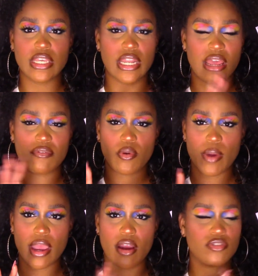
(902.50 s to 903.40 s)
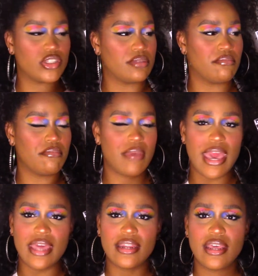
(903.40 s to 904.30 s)
to get everywhere, just
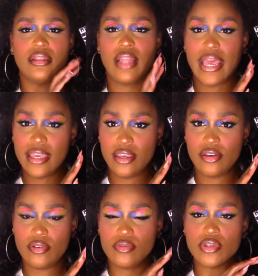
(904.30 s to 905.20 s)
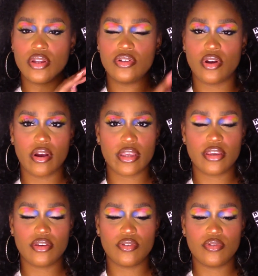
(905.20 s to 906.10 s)
matte light hues, dark
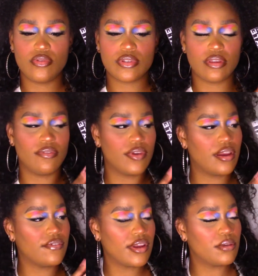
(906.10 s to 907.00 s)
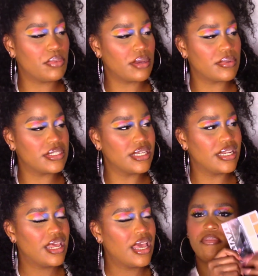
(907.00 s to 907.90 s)
hues, very, very
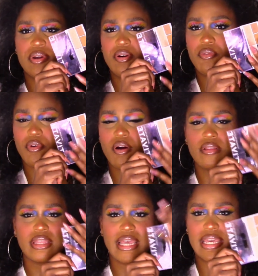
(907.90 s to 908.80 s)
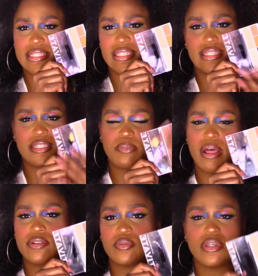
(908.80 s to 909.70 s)
pigmented. But overall, like I said, this
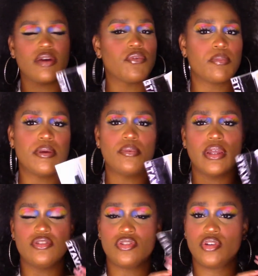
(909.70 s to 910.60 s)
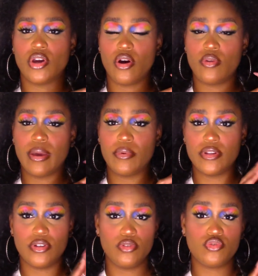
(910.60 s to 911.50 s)
palette is really good for people that just want to go that want
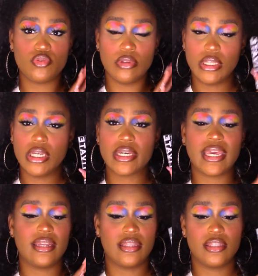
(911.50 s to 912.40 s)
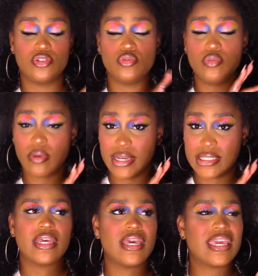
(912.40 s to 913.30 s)
a neutral look and nothing too
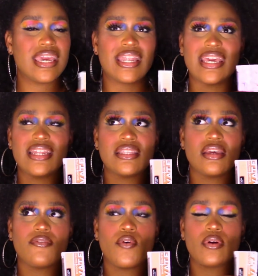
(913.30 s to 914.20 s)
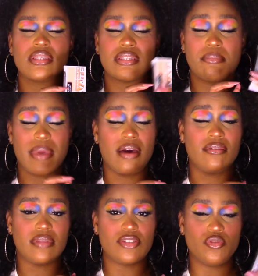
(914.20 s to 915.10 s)
crazy. Again, anything for this amount
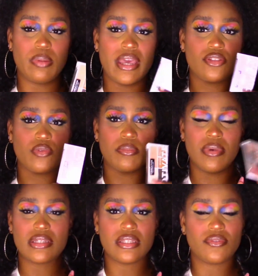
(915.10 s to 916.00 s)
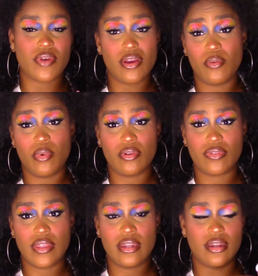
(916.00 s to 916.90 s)
that you pay three bucks is very worth
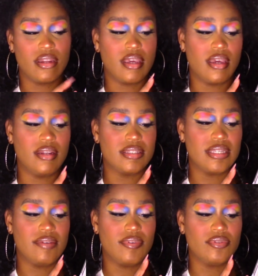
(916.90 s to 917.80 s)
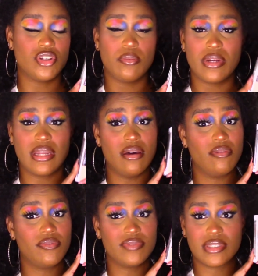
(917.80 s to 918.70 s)
it. Again, it's even cheaper than
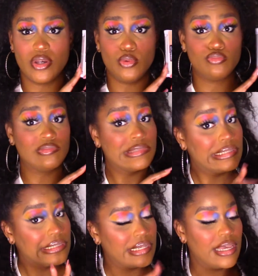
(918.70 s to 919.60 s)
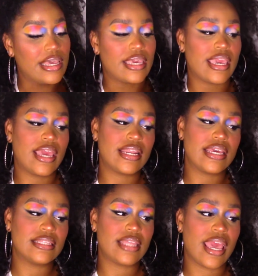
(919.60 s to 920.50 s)
e.l.f. So can't
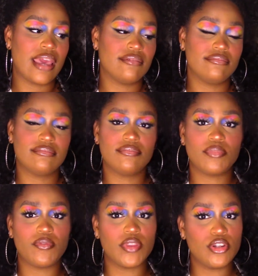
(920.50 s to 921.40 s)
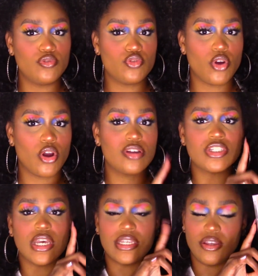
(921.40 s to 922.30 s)
hate that. But for the neutral girls,
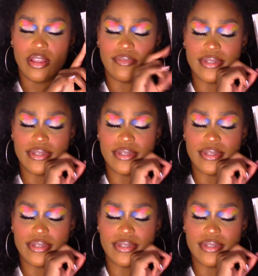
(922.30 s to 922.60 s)
you'll love